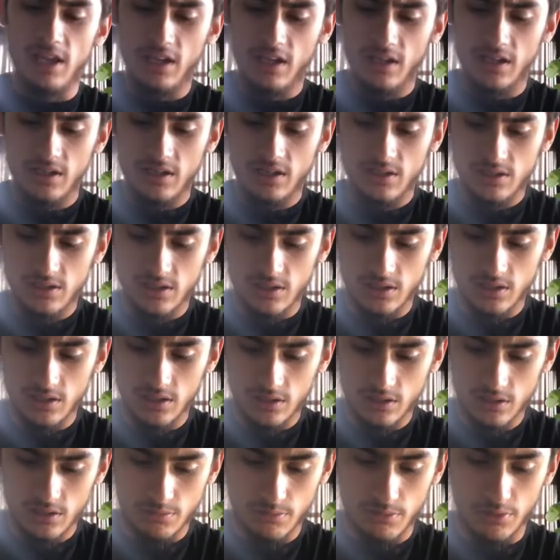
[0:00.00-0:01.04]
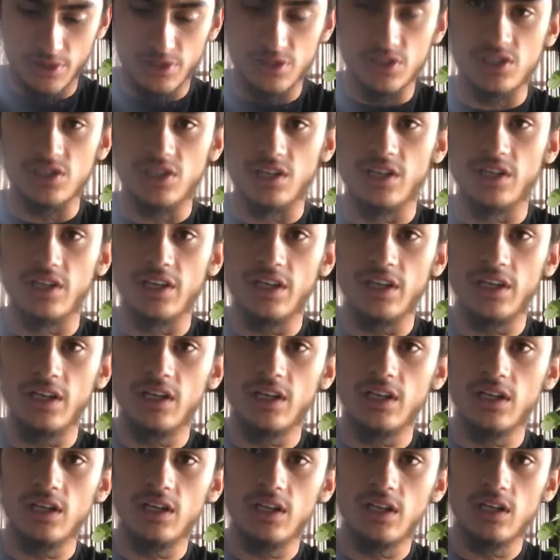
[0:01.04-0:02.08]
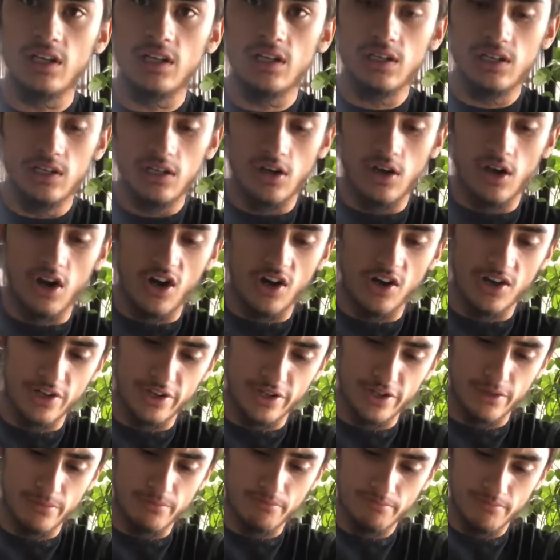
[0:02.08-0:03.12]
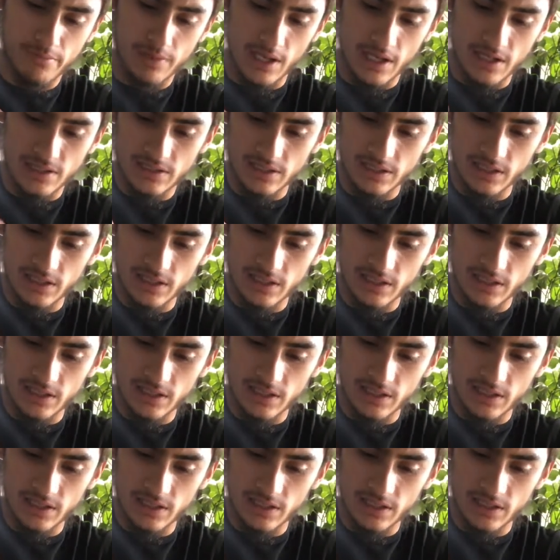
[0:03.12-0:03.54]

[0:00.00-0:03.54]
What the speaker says: It's pretty sturdy, hard plastic